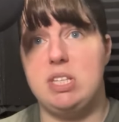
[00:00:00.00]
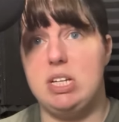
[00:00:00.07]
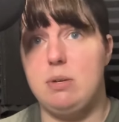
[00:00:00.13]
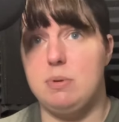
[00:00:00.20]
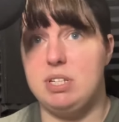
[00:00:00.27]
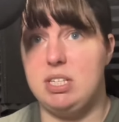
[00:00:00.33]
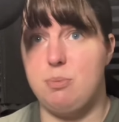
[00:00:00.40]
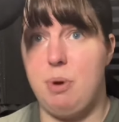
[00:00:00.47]

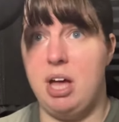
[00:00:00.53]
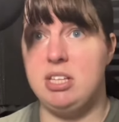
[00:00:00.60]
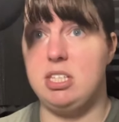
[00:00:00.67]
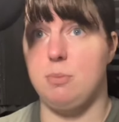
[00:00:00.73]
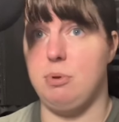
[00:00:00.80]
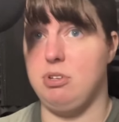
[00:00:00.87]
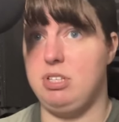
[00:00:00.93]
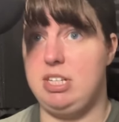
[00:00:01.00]

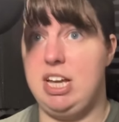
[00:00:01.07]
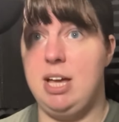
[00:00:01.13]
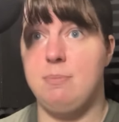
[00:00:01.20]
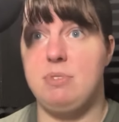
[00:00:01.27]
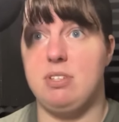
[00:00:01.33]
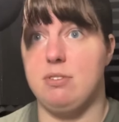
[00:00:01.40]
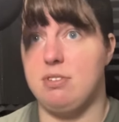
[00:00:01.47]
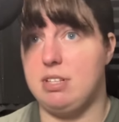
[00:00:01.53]
irresponsible
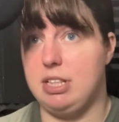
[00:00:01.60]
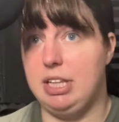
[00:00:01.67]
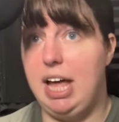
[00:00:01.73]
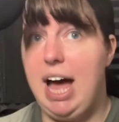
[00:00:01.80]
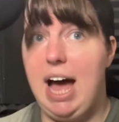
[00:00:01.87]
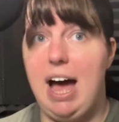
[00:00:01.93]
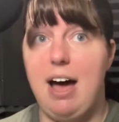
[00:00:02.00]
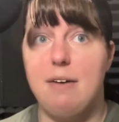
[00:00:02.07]
damsels
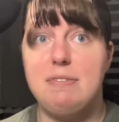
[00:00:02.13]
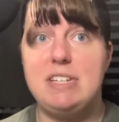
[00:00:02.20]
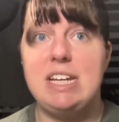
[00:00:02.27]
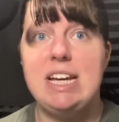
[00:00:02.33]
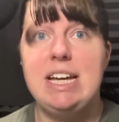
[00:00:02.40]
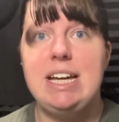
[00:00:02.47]
laughed.